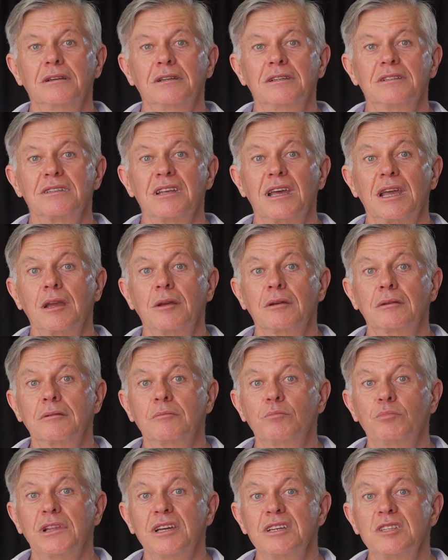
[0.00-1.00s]
saying,
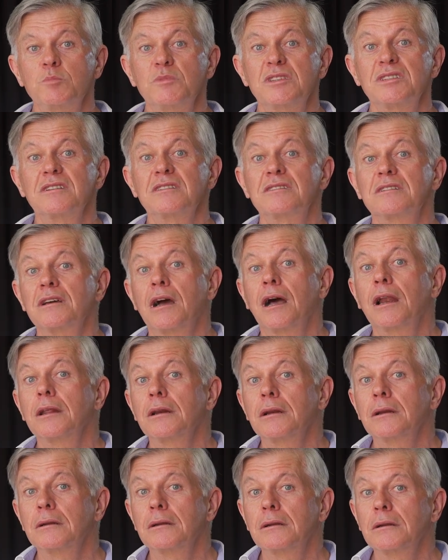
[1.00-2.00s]
"Please, Mr.
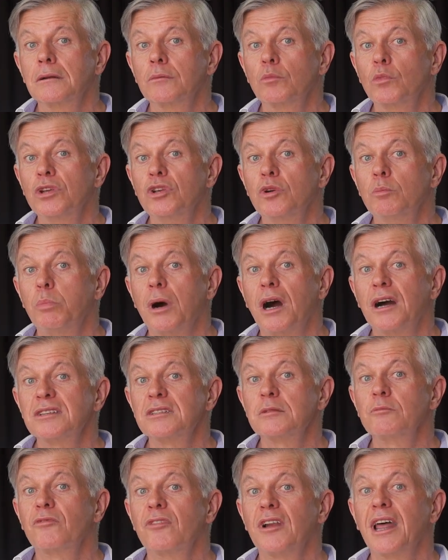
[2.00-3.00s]
Stalin, will you buy
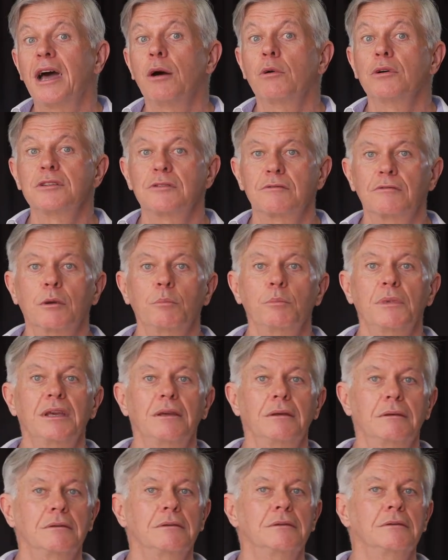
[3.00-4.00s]
some flowers from me
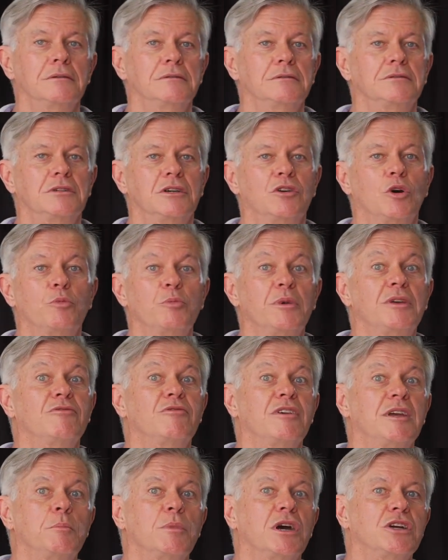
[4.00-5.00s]
to help me
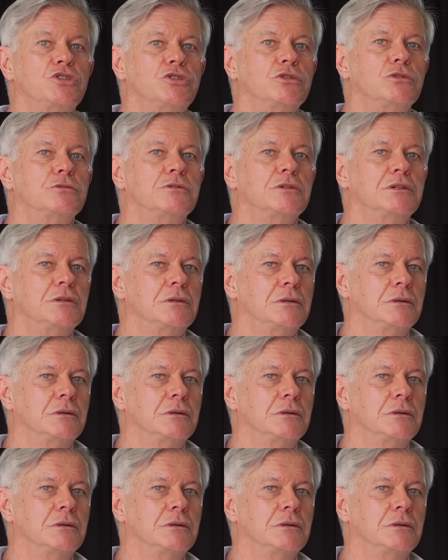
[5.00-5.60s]
feed my children?"